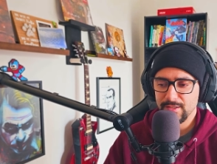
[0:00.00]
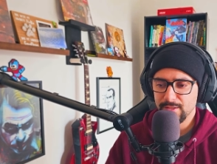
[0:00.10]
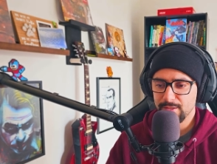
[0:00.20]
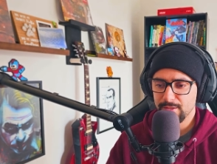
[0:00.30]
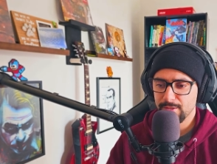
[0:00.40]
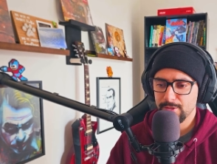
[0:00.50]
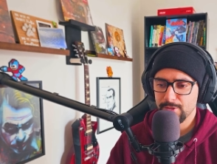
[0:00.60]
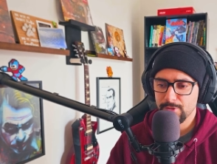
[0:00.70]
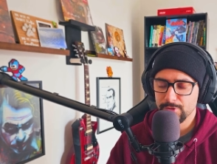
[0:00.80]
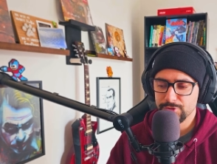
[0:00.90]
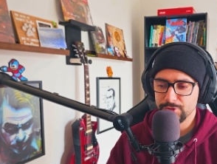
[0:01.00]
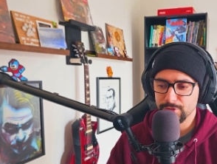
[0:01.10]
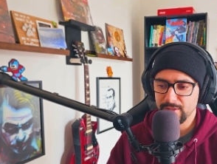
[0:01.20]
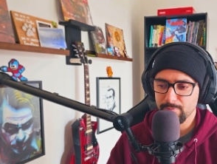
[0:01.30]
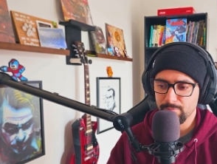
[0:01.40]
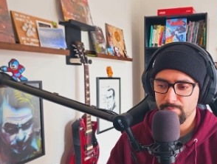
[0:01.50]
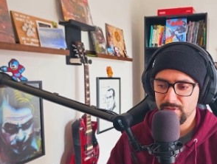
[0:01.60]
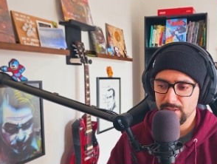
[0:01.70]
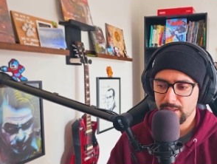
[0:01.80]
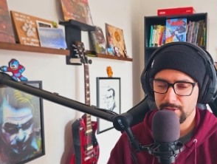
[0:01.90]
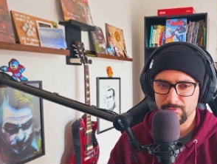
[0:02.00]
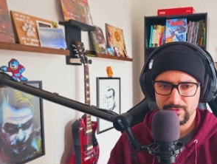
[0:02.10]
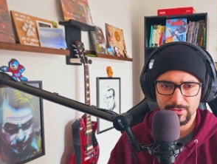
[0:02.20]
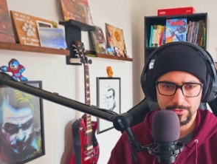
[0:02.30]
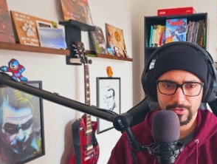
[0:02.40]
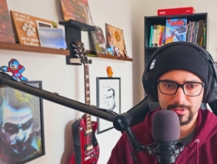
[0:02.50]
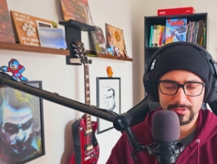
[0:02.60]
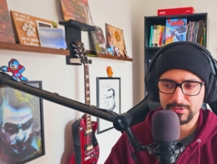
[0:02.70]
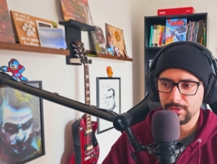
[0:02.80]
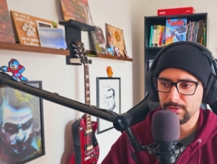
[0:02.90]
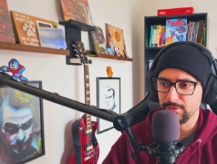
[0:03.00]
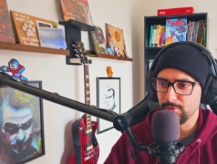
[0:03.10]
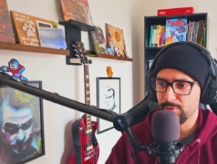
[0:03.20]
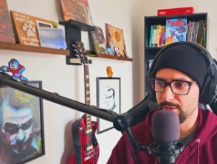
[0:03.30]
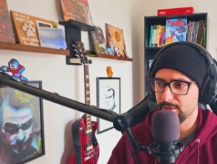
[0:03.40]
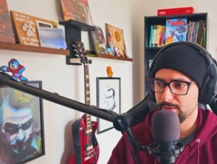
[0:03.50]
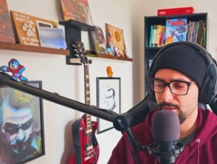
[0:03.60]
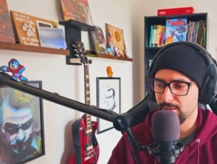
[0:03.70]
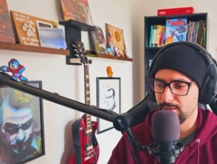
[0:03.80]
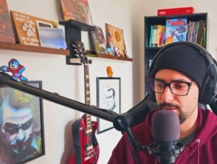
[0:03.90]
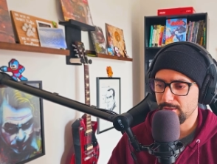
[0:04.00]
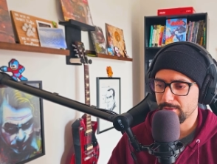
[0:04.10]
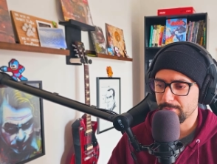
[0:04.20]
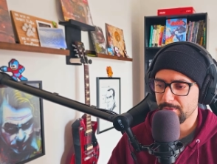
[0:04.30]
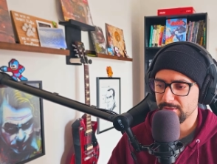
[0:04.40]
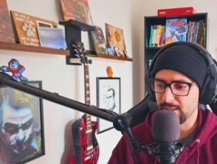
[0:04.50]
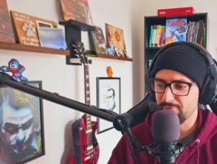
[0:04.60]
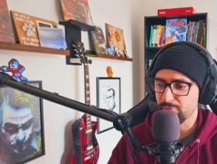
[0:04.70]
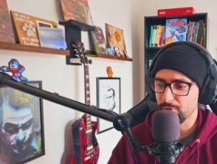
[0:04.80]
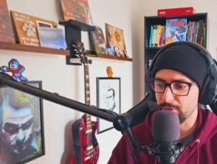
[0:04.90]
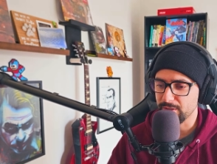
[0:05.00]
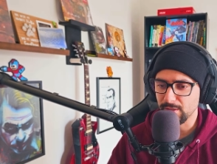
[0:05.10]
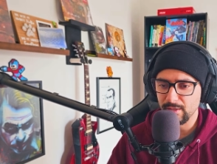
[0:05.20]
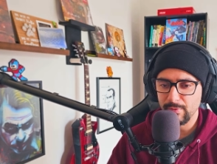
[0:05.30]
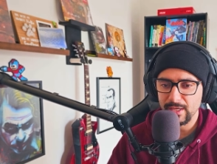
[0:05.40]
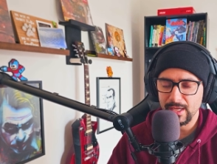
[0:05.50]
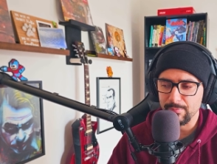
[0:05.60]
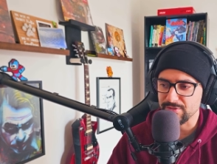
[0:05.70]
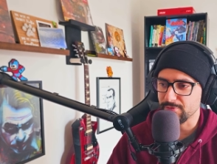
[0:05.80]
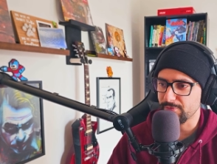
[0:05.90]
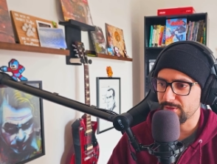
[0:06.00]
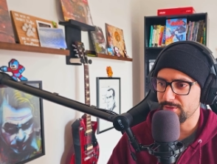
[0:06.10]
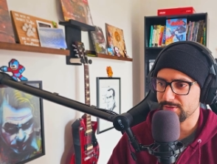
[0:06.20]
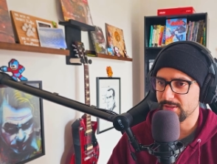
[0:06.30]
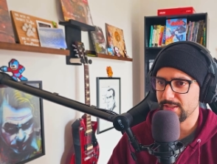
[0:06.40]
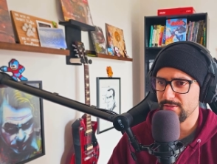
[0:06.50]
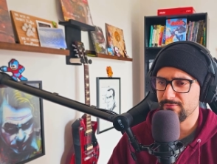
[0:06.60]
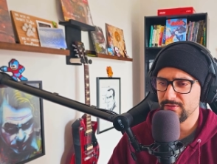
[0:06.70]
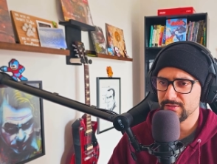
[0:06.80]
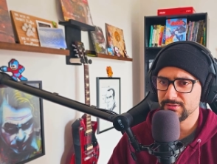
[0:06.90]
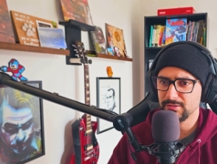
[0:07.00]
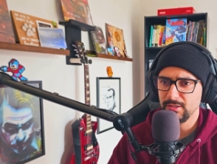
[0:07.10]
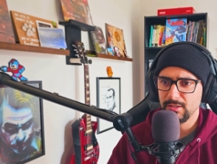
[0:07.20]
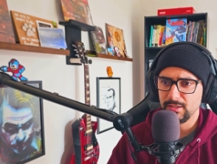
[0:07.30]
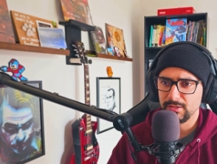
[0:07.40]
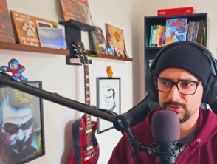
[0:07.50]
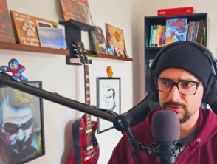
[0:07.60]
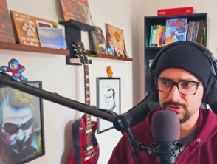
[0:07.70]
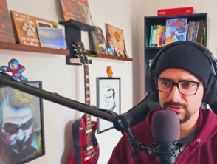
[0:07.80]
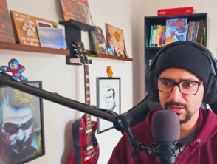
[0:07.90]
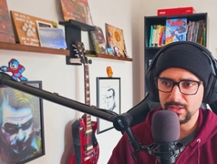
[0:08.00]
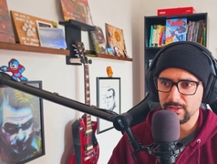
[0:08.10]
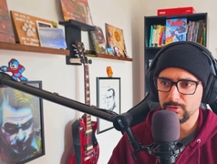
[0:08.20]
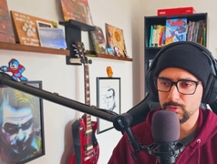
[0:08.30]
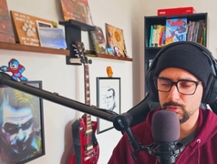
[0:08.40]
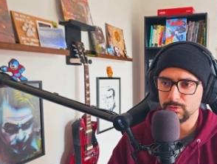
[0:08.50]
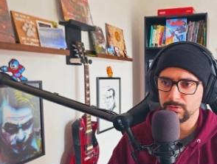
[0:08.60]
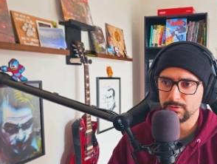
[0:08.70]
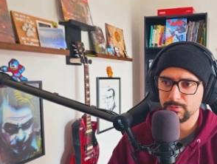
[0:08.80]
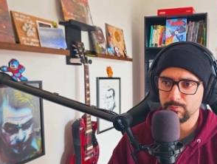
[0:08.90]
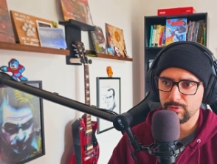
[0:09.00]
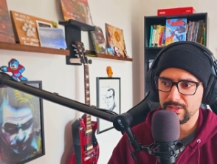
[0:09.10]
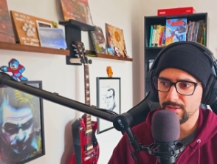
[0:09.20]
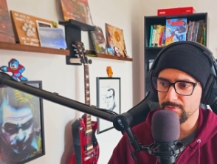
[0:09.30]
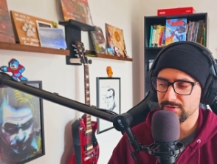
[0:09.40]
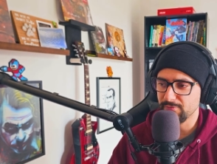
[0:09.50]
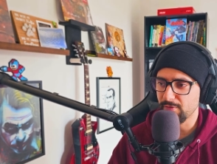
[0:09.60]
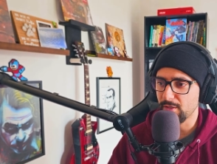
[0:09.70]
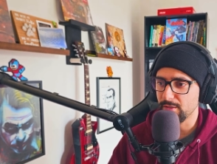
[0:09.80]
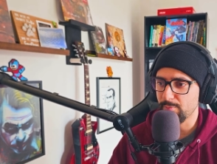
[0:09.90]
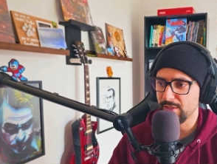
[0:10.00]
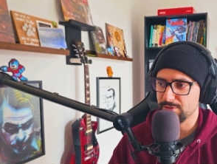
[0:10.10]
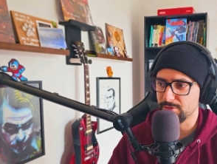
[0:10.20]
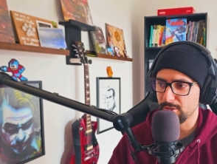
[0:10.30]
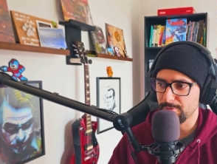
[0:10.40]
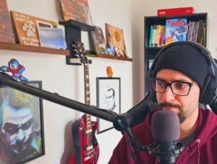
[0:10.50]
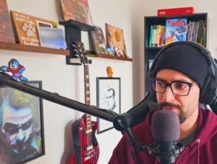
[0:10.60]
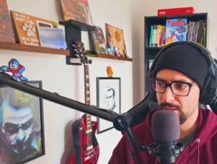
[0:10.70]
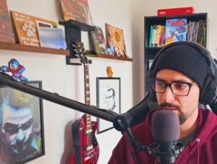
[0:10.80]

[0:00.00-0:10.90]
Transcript: uh journaling me kind of relearning the guitar a little bit uh because i've created a lot of bad habits over the years that i need to fix uh, so just a lot of cool brain dump stuff on the patreon